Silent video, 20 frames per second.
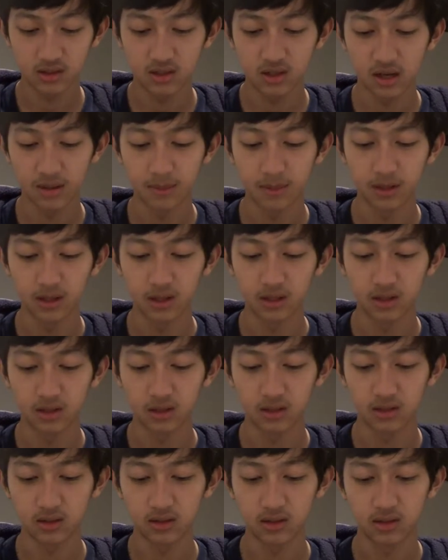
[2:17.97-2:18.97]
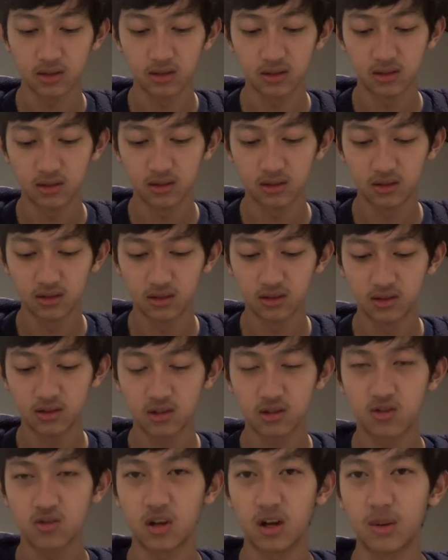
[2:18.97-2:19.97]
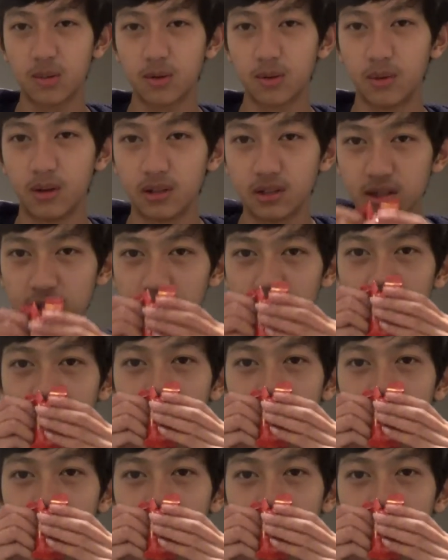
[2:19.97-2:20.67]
gummy strawberry ones.